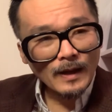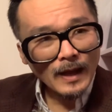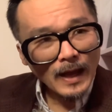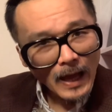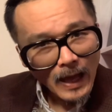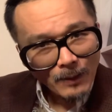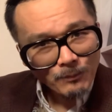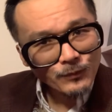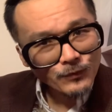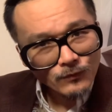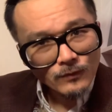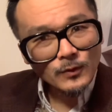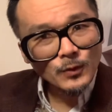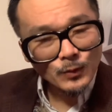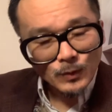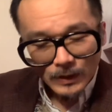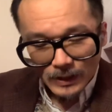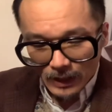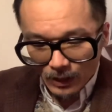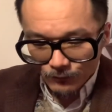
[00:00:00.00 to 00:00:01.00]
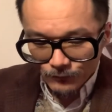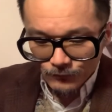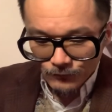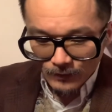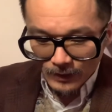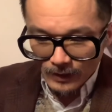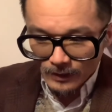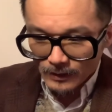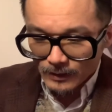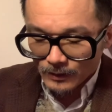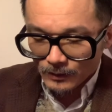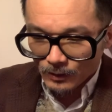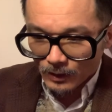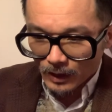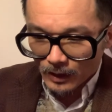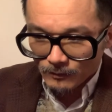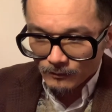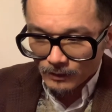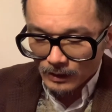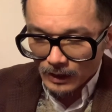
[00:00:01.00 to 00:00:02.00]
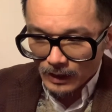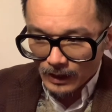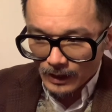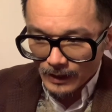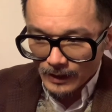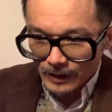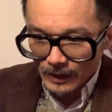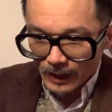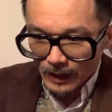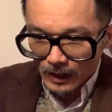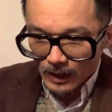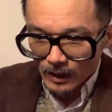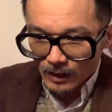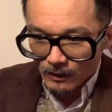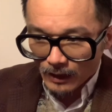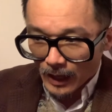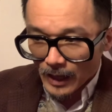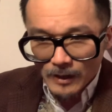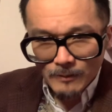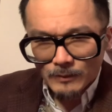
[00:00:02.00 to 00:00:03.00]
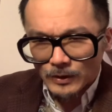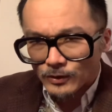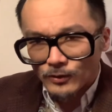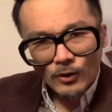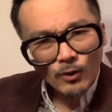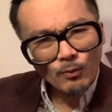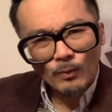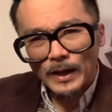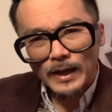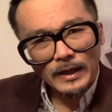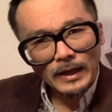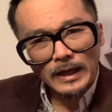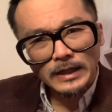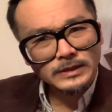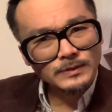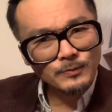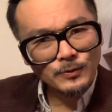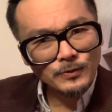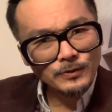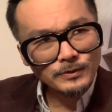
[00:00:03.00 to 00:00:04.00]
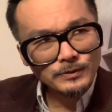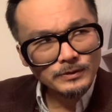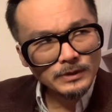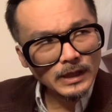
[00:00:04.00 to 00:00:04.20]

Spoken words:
Absolutely outstanding. You know, I am in no way an expert.